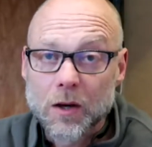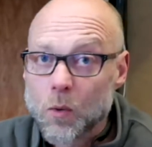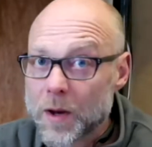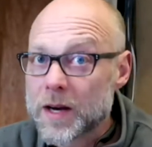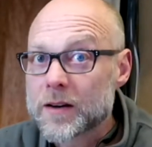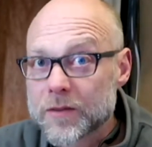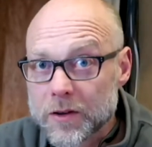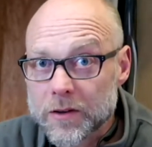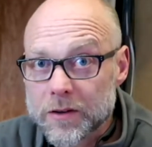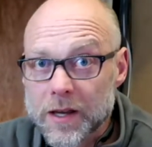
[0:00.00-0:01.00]

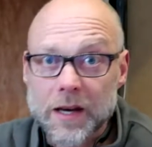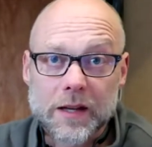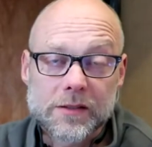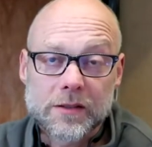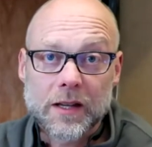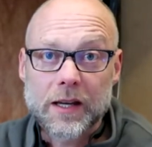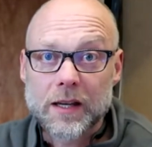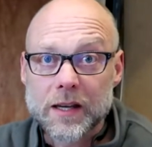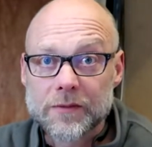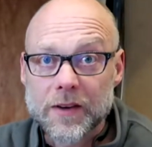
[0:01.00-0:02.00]
whenever, and it's like
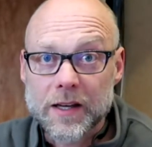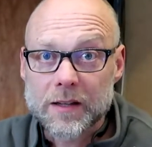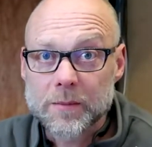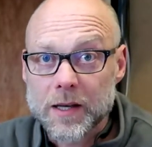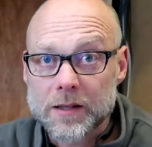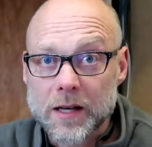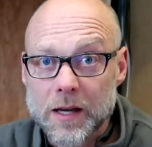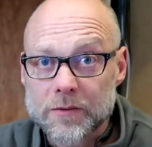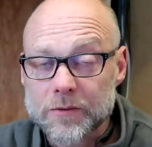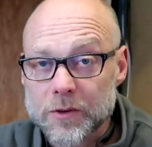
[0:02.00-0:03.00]
if I can make
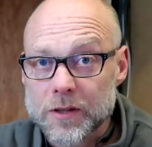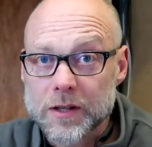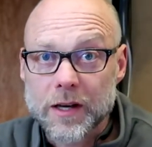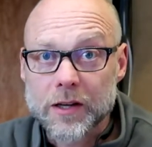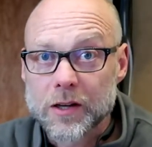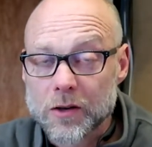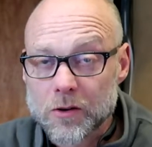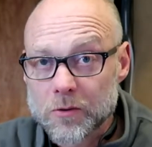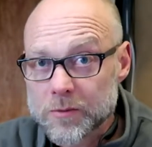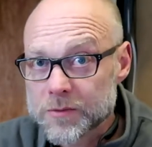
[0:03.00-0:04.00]
time for it, then I
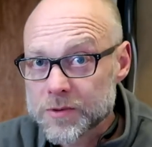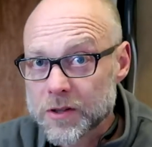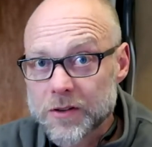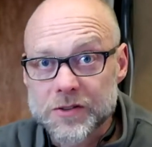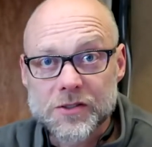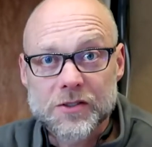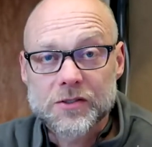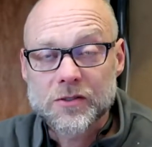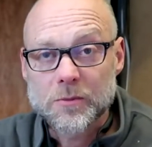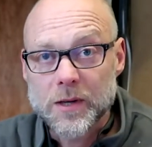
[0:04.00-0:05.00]
go. So there's just
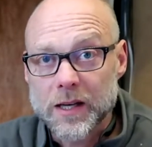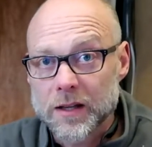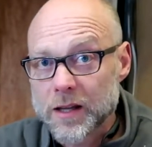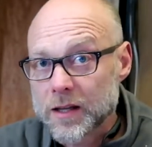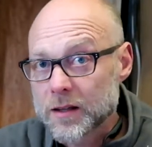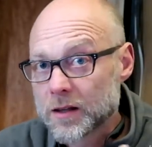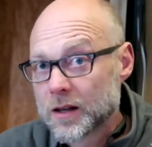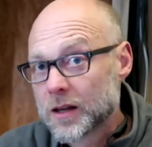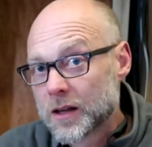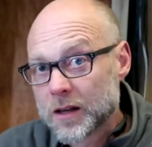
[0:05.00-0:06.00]
so many, like,
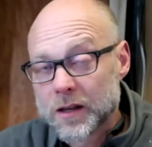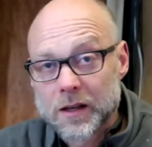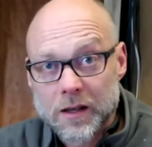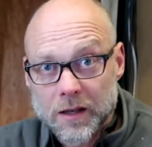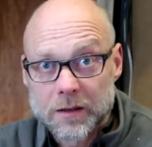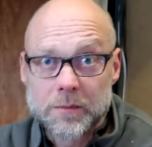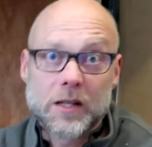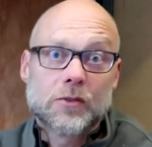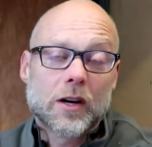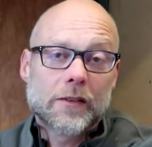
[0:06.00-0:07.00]

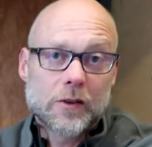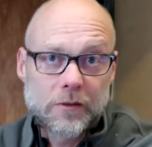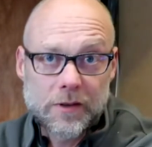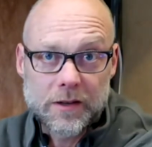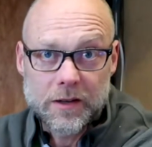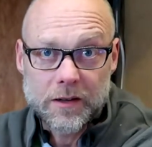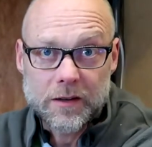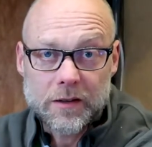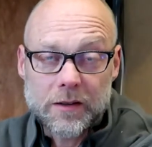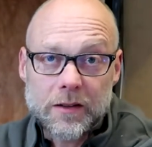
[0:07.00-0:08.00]
me driving over there,
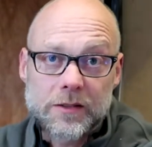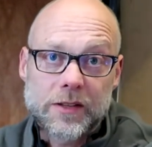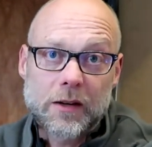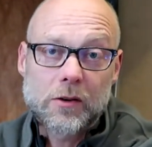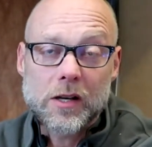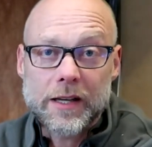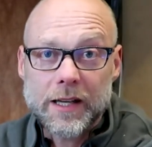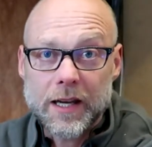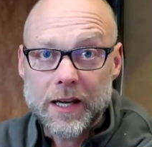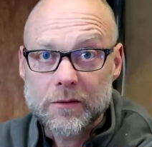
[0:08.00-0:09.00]
I was like, well, I
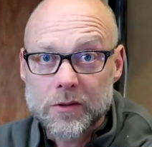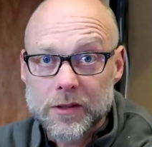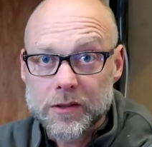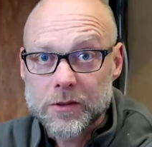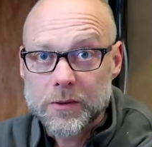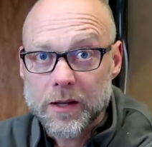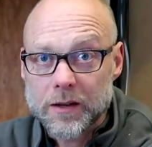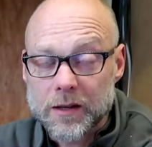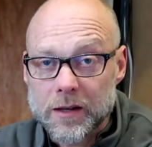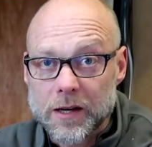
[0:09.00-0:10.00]
can't really do
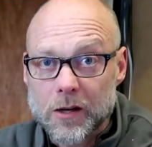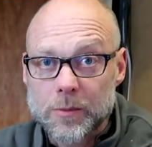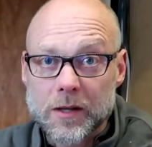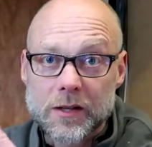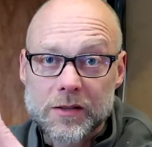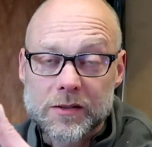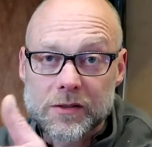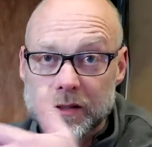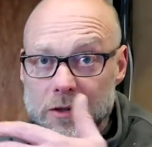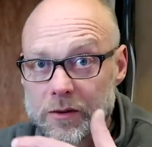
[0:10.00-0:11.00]
anything now because,
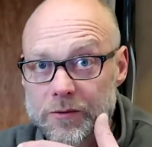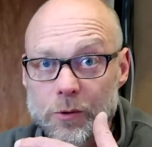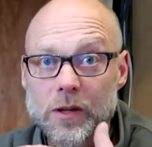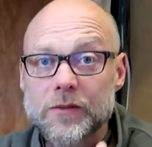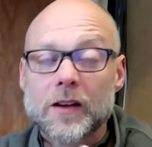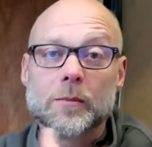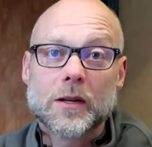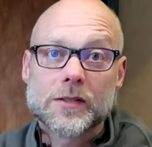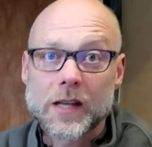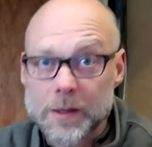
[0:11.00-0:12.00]
you know, in 45
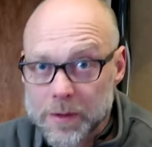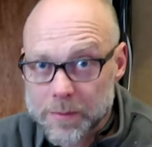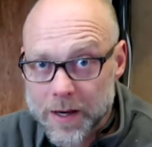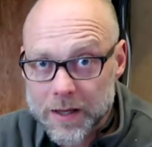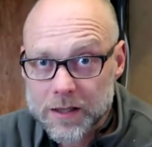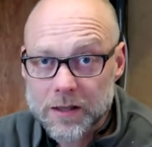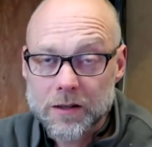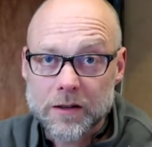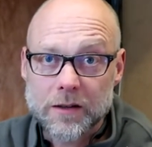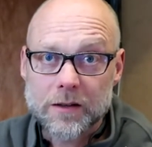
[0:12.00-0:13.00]
minutes I got to be back
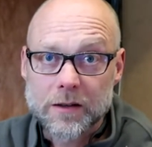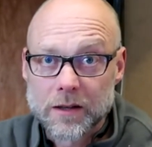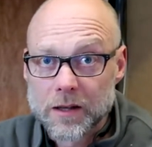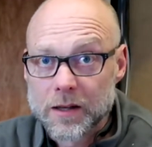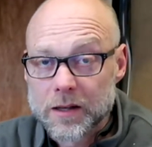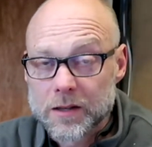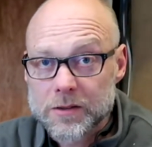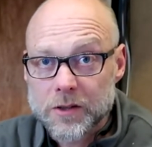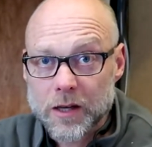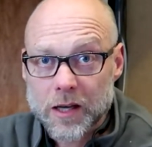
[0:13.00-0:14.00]
here.
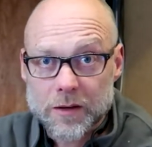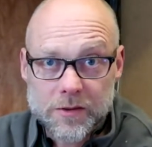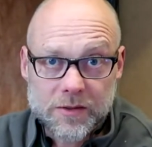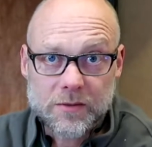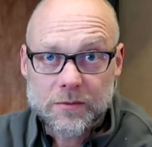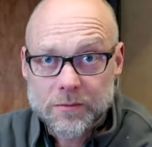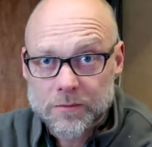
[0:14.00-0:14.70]
So I kind of just